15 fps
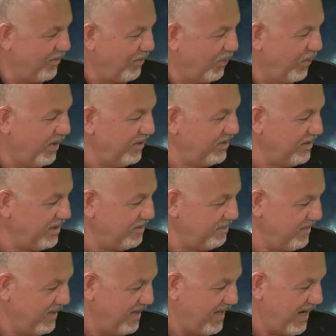William
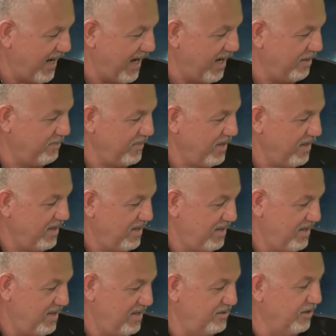M.
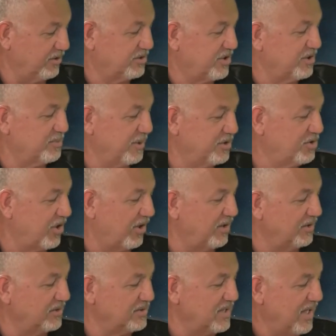No, excuse me,
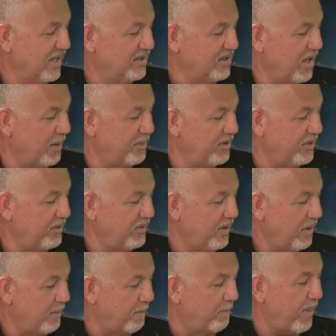Charles W.
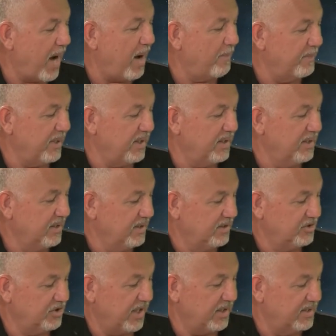Bahme.
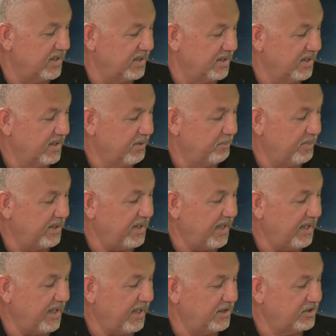JD. B
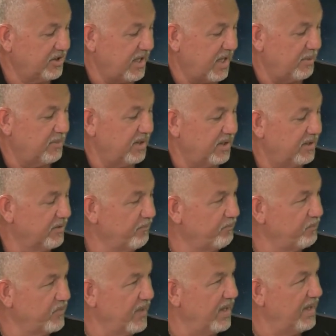A H M E. Right.
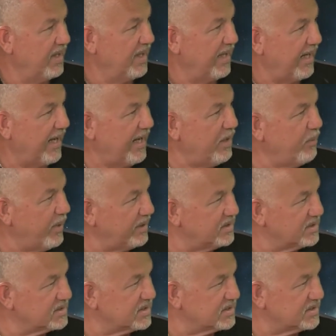Right. He
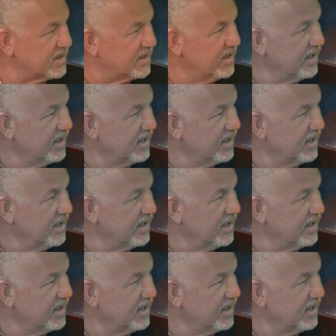witnesses it.